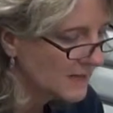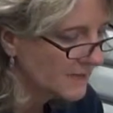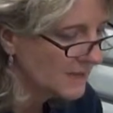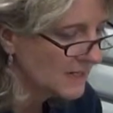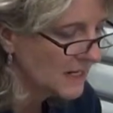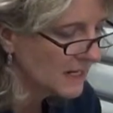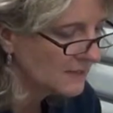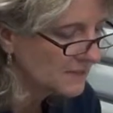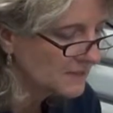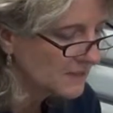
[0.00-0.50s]
The
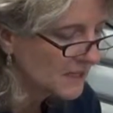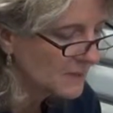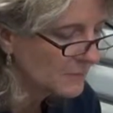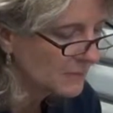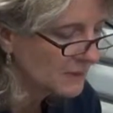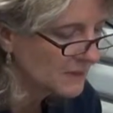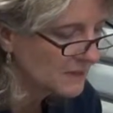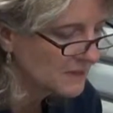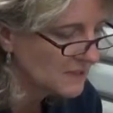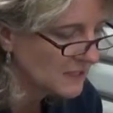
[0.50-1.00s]
next
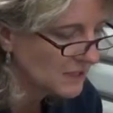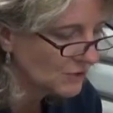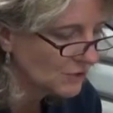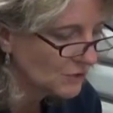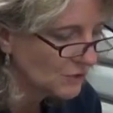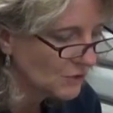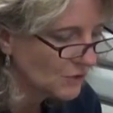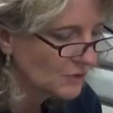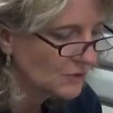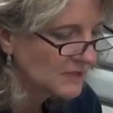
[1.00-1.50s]
step is that you
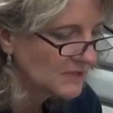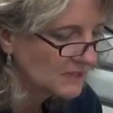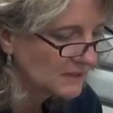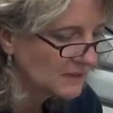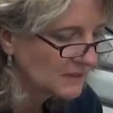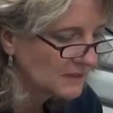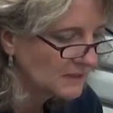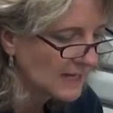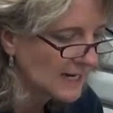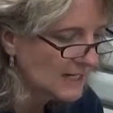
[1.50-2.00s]
use the
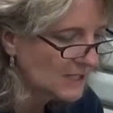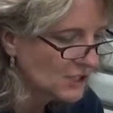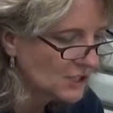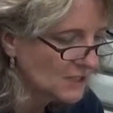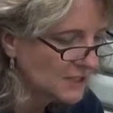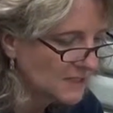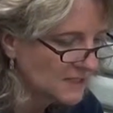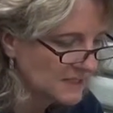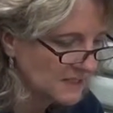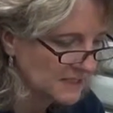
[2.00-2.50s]

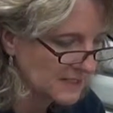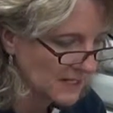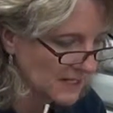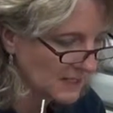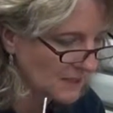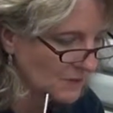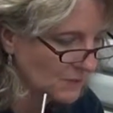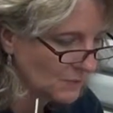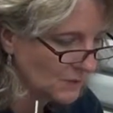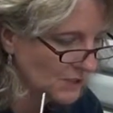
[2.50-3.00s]
collection
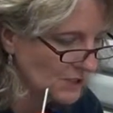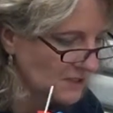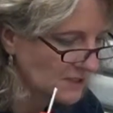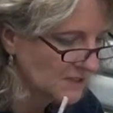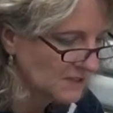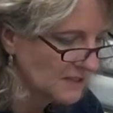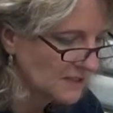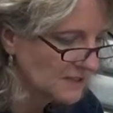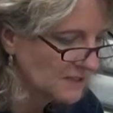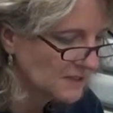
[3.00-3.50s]
stick, which
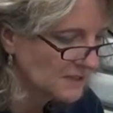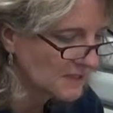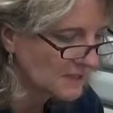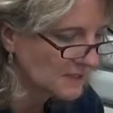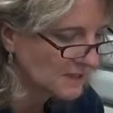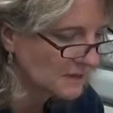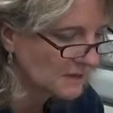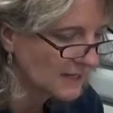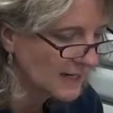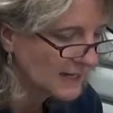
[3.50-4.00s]
is this, to
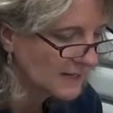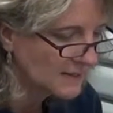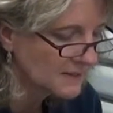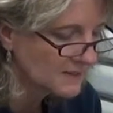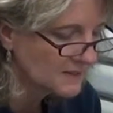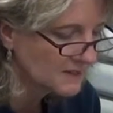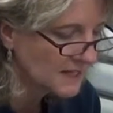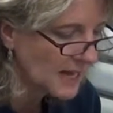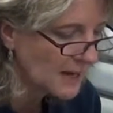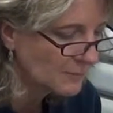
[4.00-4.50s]
collect the
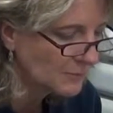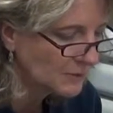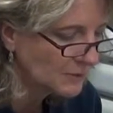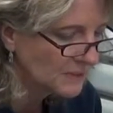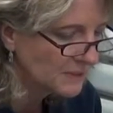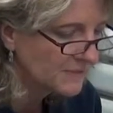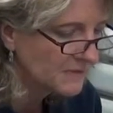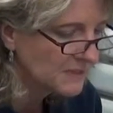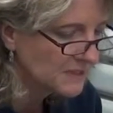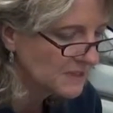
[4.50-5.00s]

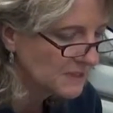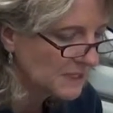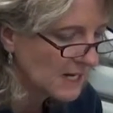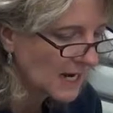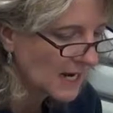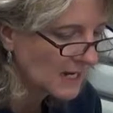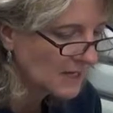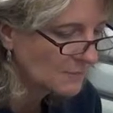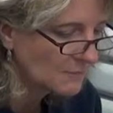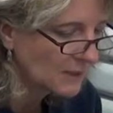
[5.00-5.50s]
sample of the
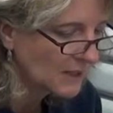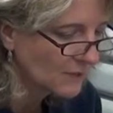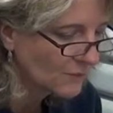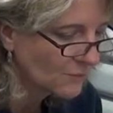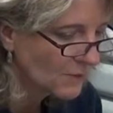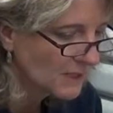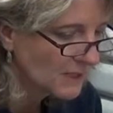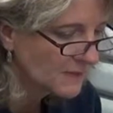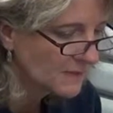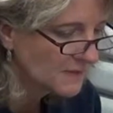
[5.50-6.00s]
stain by
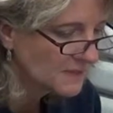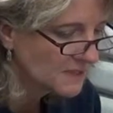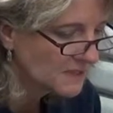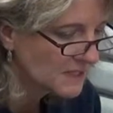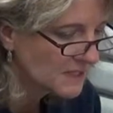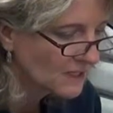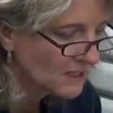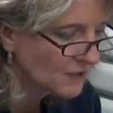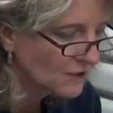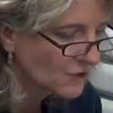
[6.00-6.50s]
running the
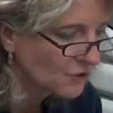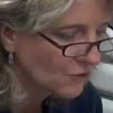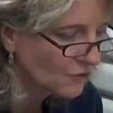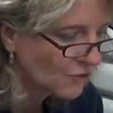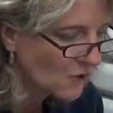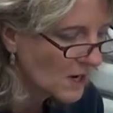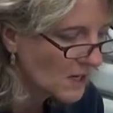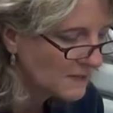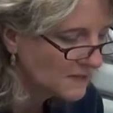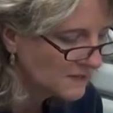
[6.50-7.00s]
stick
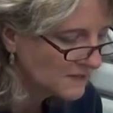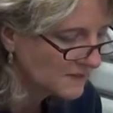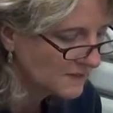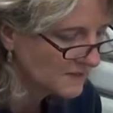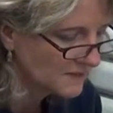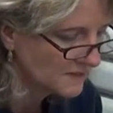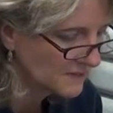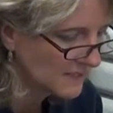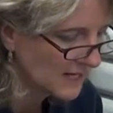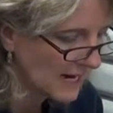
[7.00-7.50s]
across the
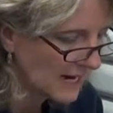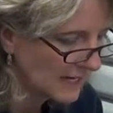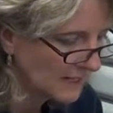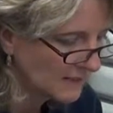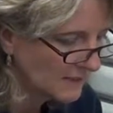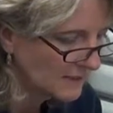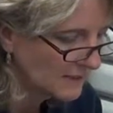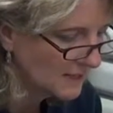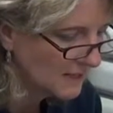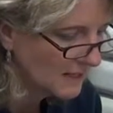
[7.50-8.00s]

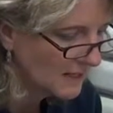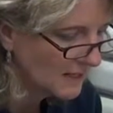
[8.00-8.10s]
stain.